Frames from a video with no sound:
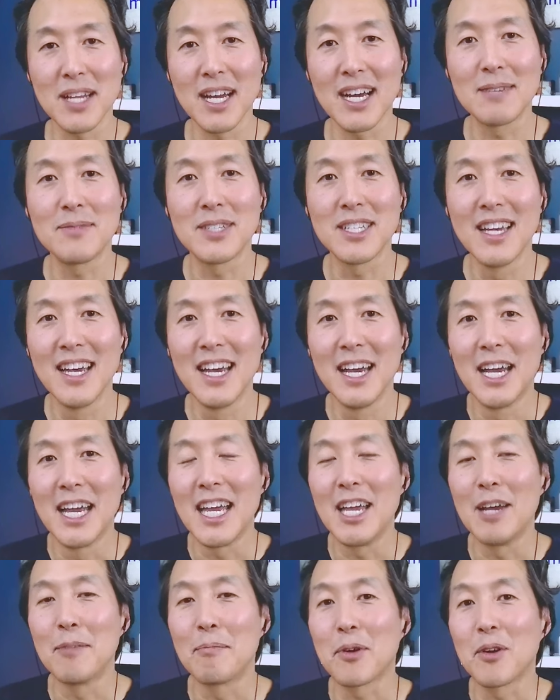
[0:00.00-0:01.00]
sometimes
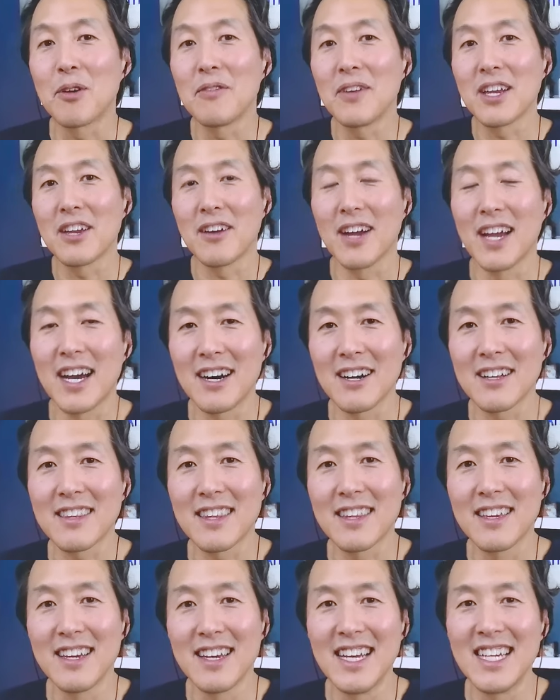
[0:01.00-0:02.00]
improving your
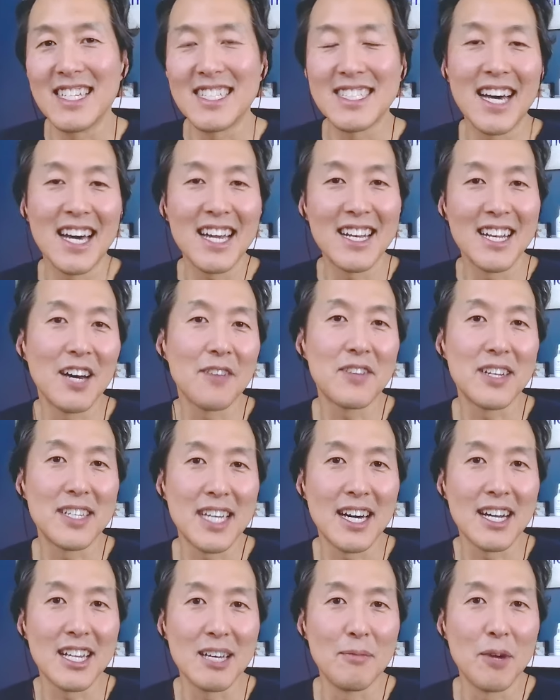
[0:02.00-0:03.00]
health, it's not enough to
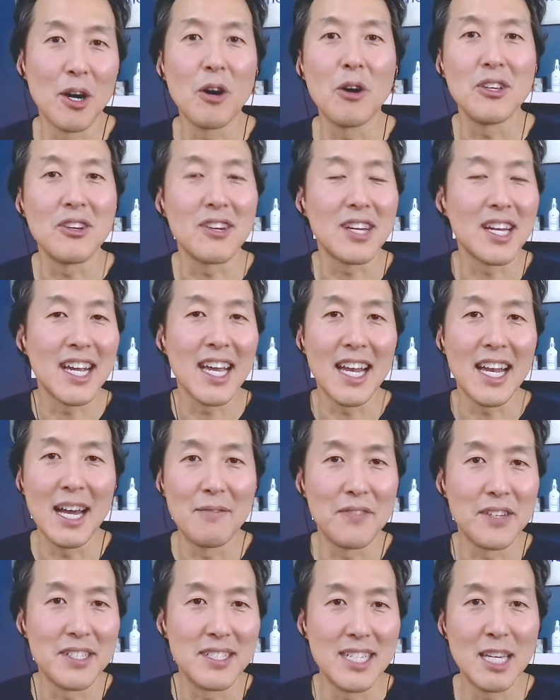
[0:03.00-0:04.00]
tell them, oh, you can get
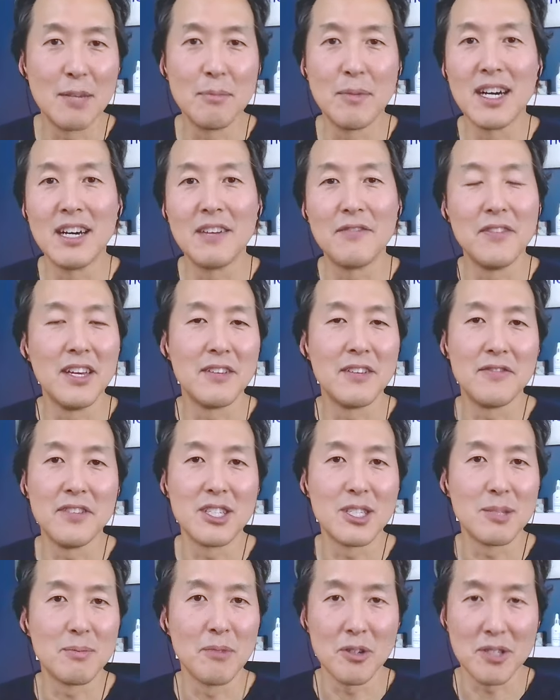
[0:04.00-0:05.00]
emphysema if, if
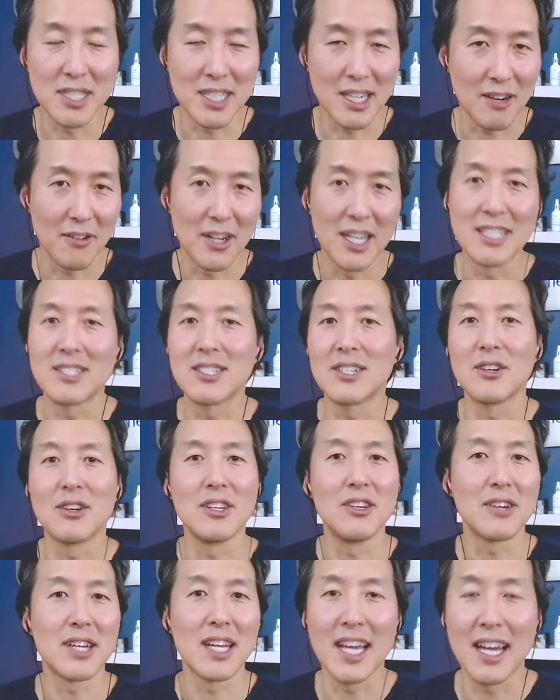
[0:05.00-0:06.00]
you smoke cigarettes
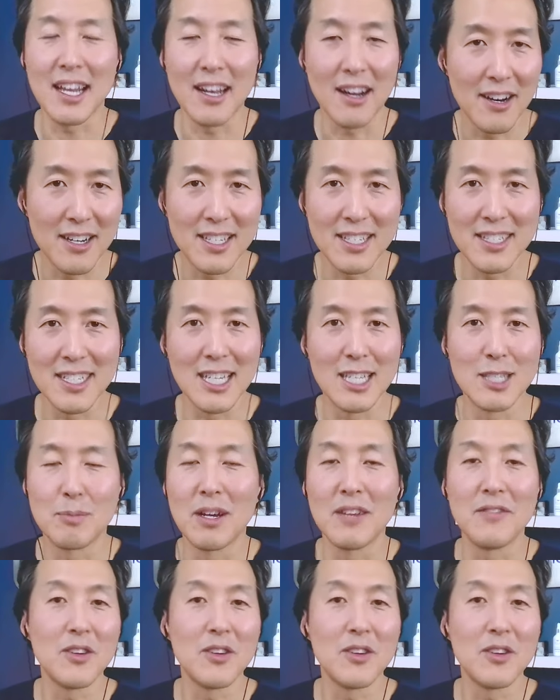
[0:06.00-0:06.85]
or you could get heart disease.